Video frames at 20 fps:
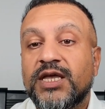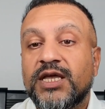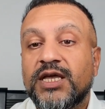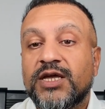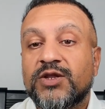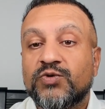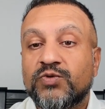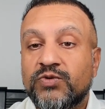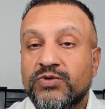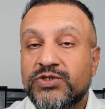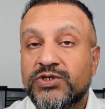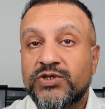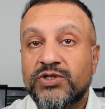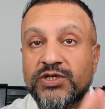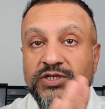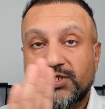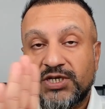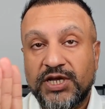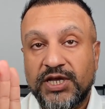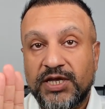And also the
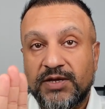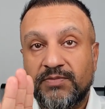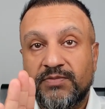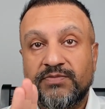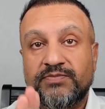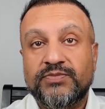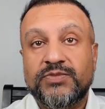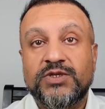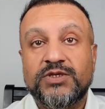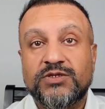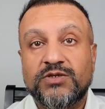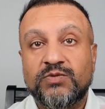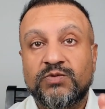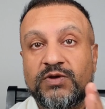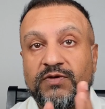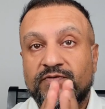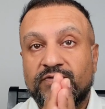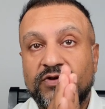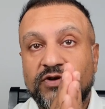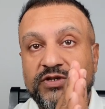time. So
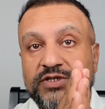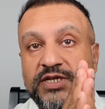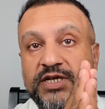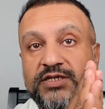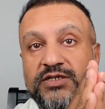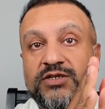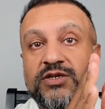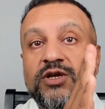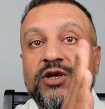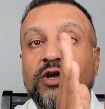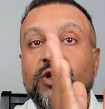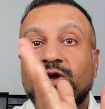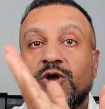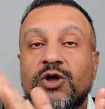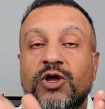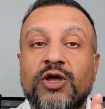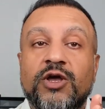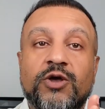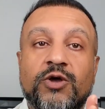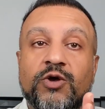we've looked at
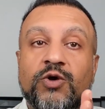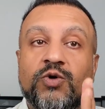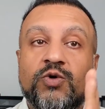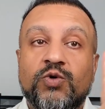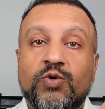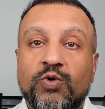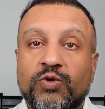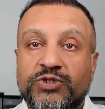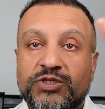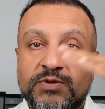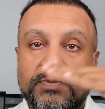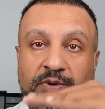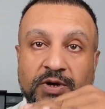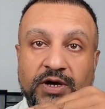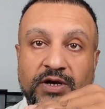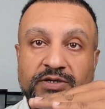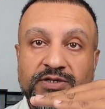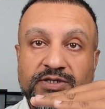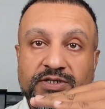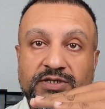quarter
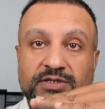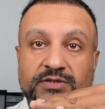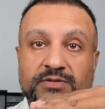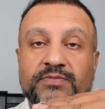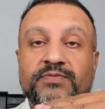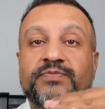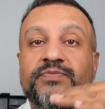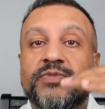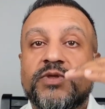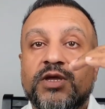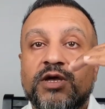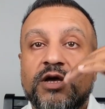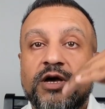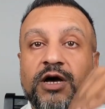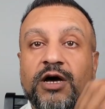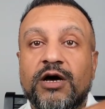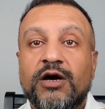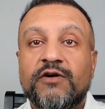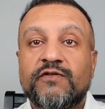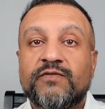past,
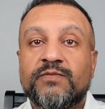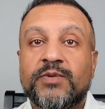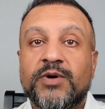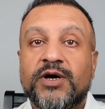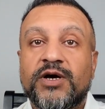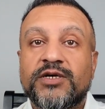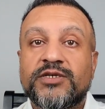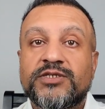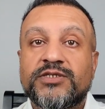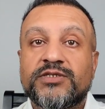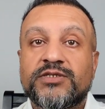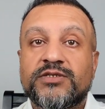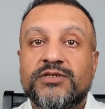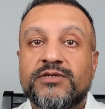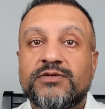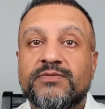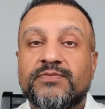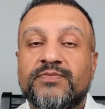half past,